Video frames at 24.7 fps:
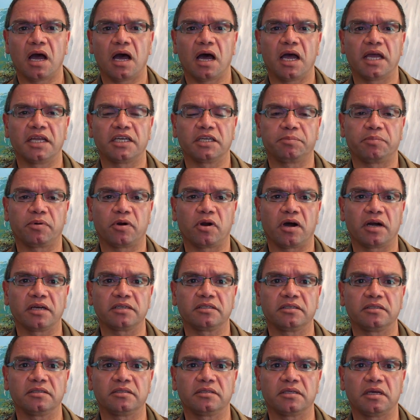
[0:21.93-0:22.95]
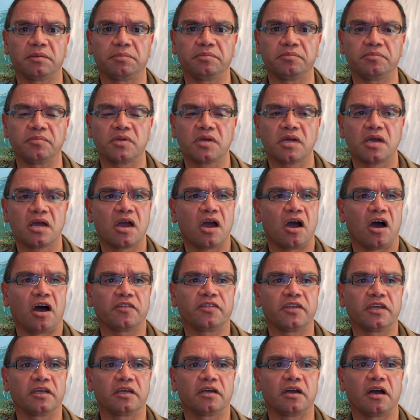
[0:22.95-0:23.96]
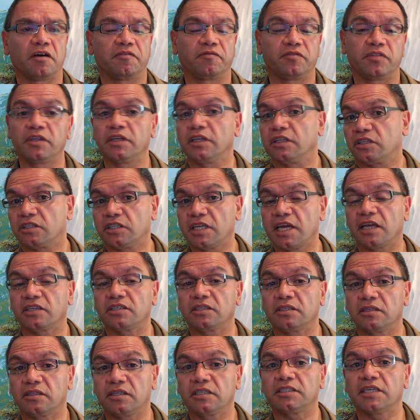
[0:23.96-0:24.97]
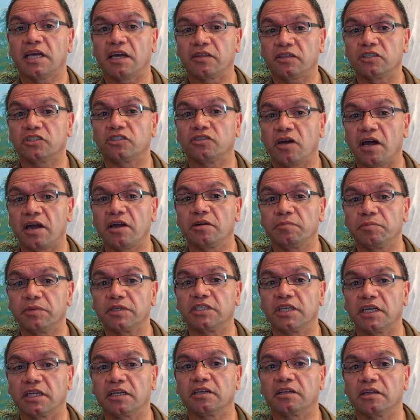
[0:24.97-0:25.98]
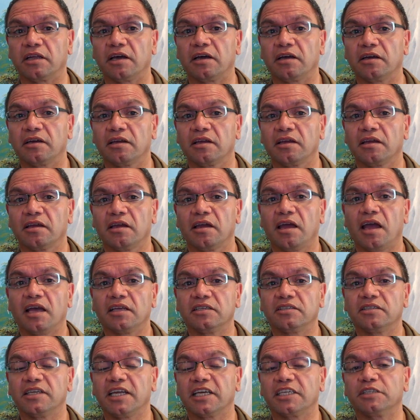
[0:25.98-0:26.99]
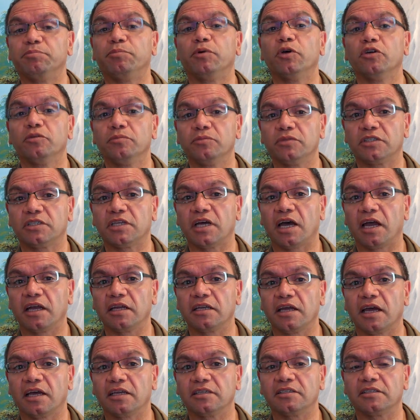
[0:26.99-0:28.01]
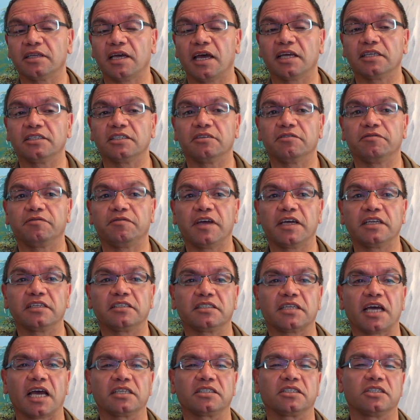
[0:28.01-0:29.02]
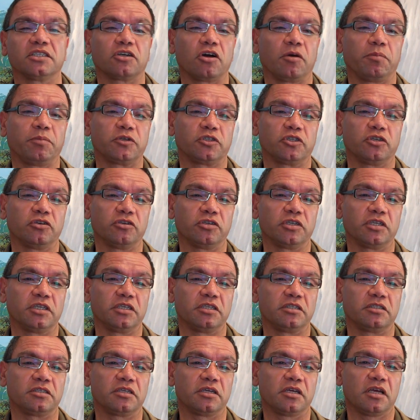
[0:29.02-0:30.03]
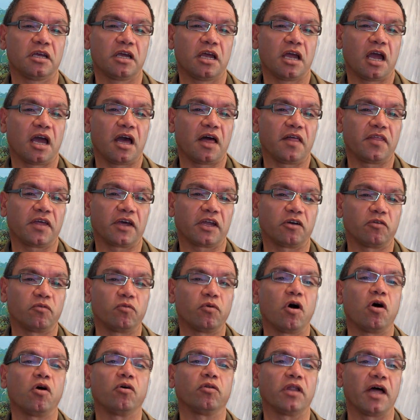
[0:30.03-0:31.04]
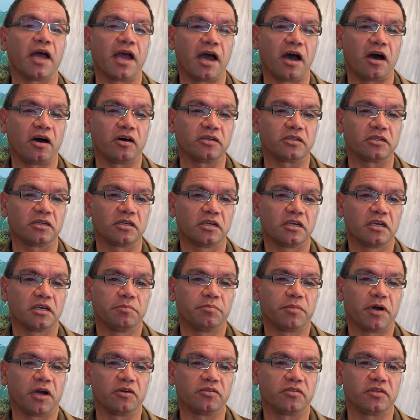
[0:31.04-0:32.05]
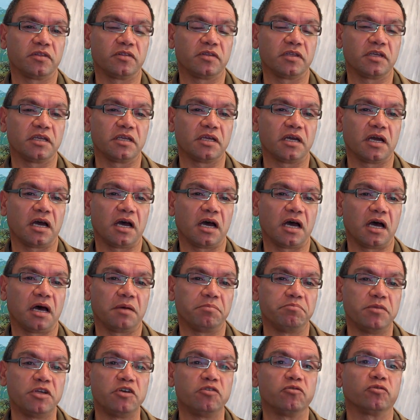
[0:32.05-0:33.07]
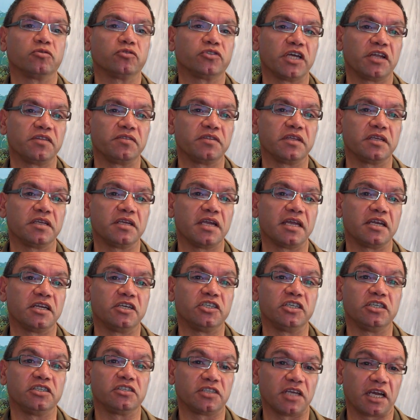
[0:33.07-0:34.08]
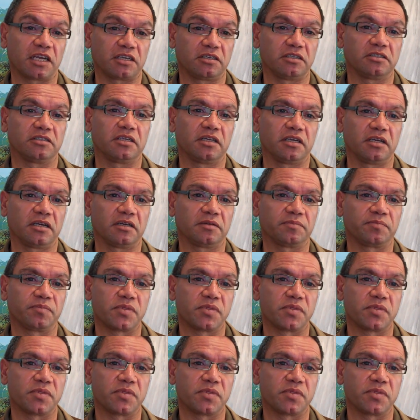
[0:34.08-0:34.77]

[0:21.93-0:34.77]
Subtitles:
enterprises. I think South Australia in particular, as the next boom state, has a fantastic opportunities that they're going to roll out both in the minerals and the energy sectors here.